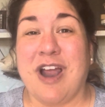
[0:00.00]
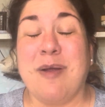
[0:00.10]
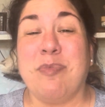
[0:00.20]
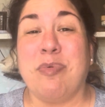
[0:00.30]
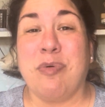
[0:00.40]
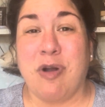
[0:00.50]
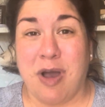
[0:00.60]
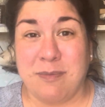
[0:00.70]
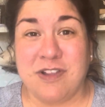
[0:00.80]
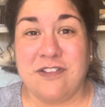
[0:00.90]
I
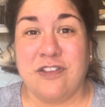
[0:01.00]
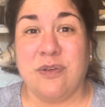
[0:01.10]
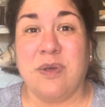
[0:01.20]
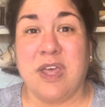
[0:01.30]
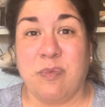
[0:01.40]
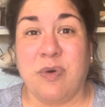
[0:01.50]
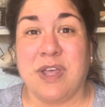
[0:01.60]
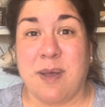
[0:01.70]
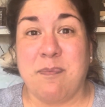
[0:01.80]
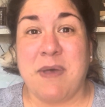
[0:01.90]
promise you it will
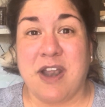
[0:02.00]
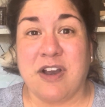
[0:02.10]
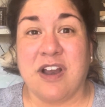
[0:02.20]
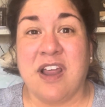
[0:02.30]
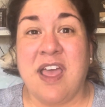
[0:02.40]
get better.